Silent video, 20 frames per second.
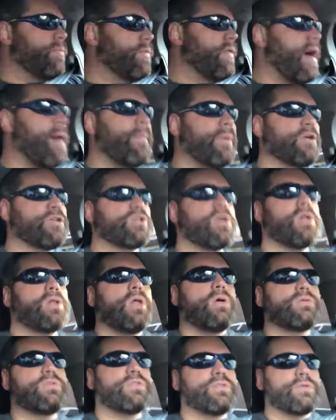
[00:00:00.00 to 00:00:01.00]
him that much
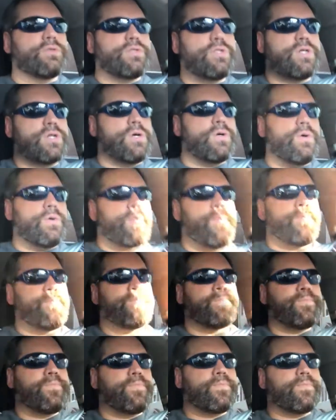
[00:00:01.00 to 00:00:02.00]
closer to
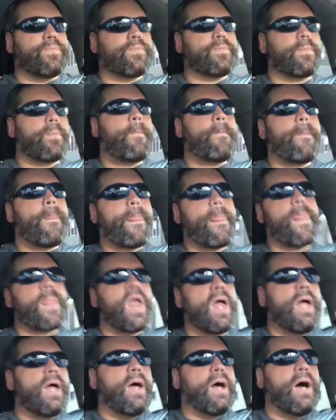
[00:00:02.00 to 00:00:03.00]

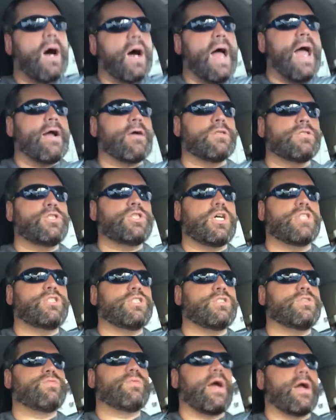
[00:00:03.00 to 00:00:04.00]
Aaron
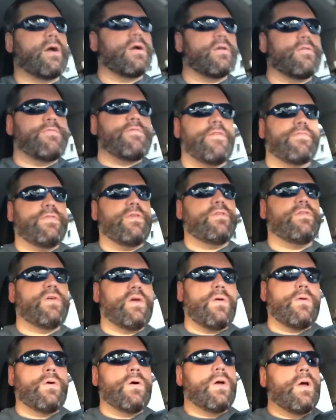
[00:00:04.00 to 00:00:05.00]
Judge's record of
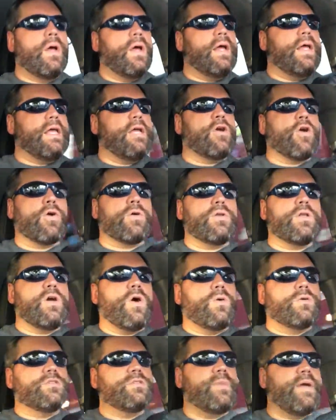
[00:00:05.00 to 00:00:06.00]
52. He currently
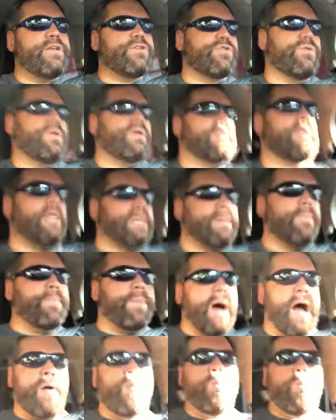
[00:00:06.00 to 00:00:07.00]
holds a major league
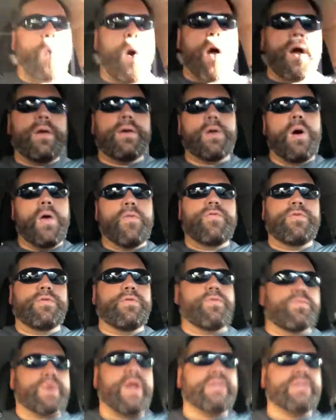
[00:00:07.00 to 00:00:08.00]
lead by one over the